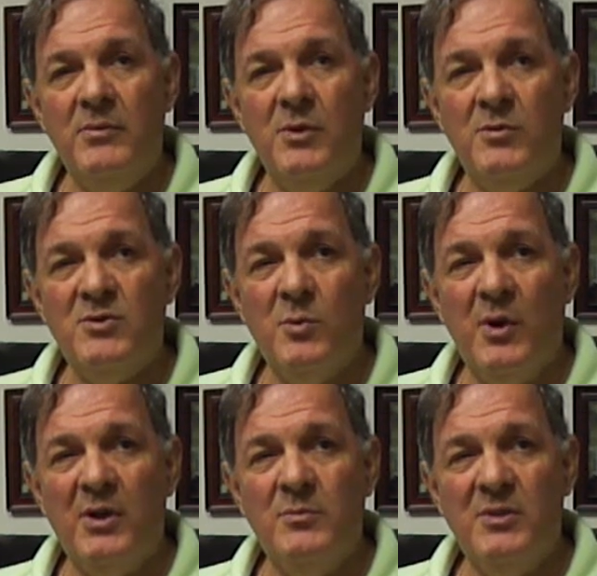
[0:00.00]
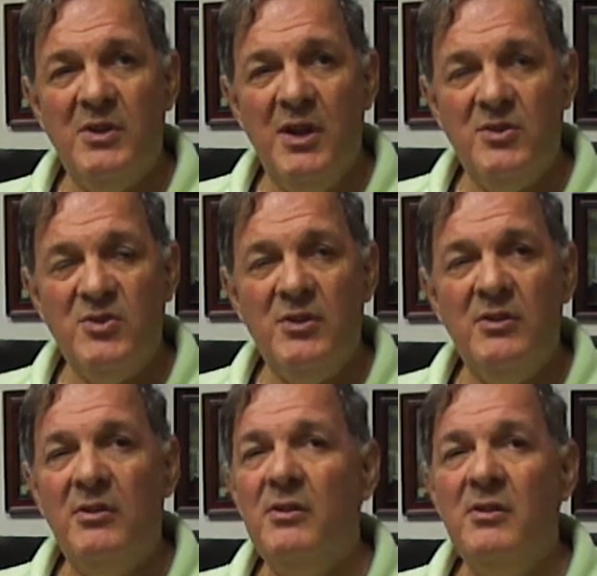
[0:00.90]
There was a
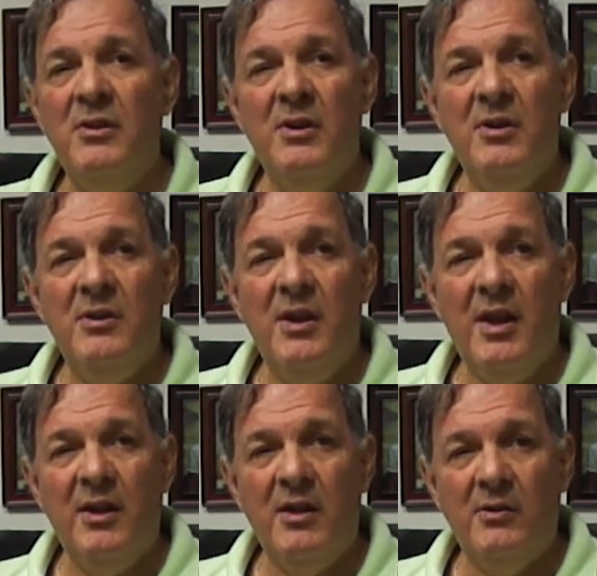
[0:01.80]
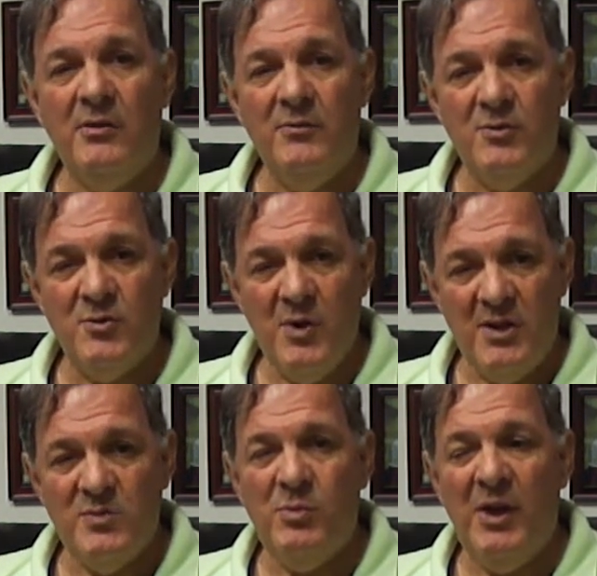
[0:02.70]
recommendation that I get a liver
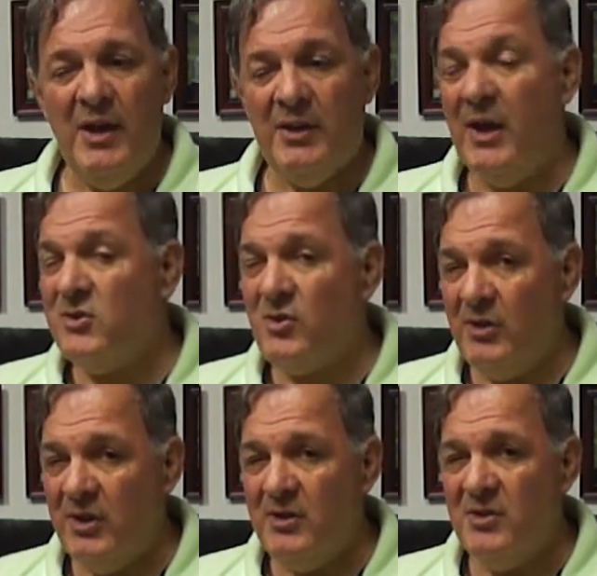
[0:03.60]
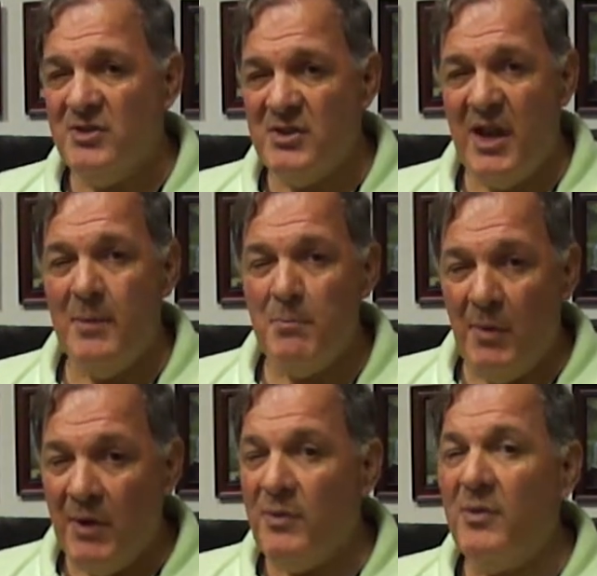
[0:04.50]
transplant, actually the same
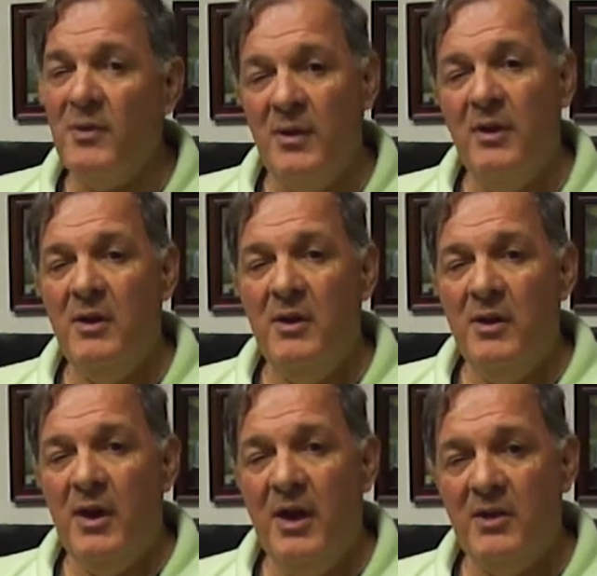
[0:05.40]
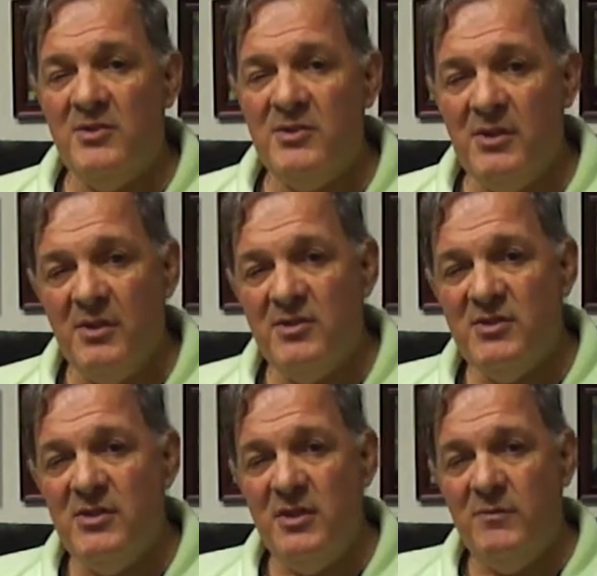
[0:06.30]
month as
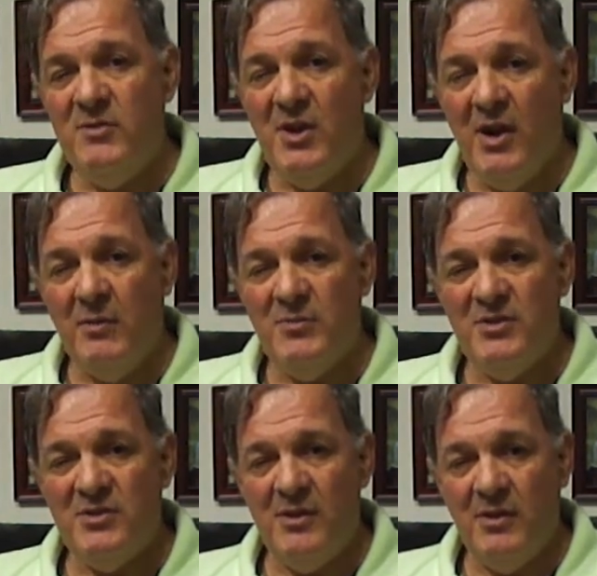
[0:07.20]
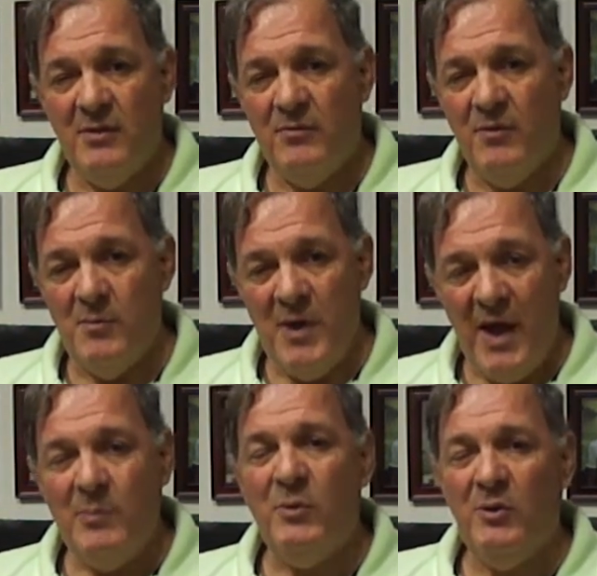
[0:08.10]
Steve Jobs from
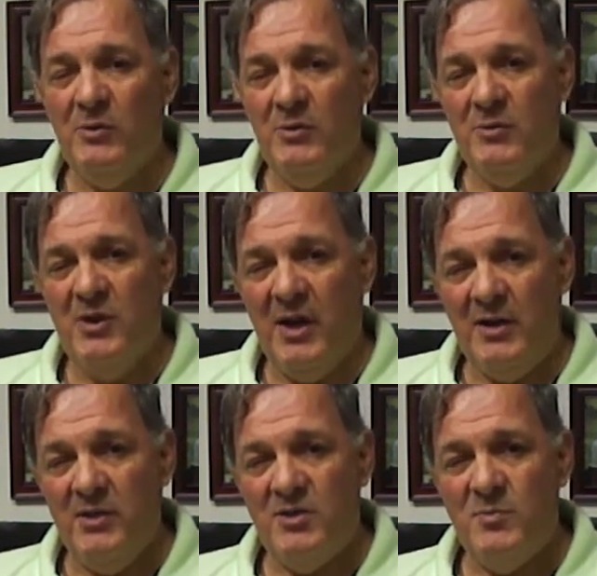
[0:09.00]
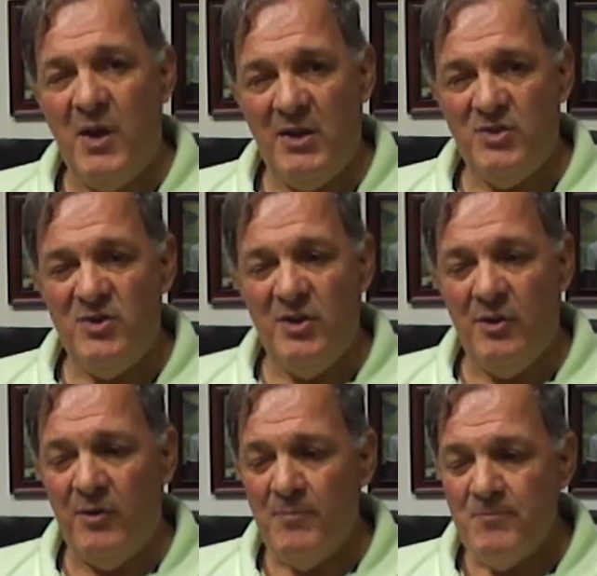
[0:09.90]
Apple, who died this past
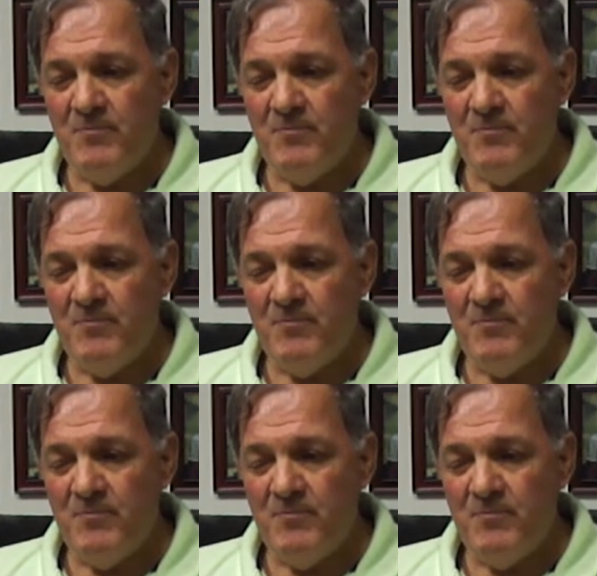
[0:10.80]
year.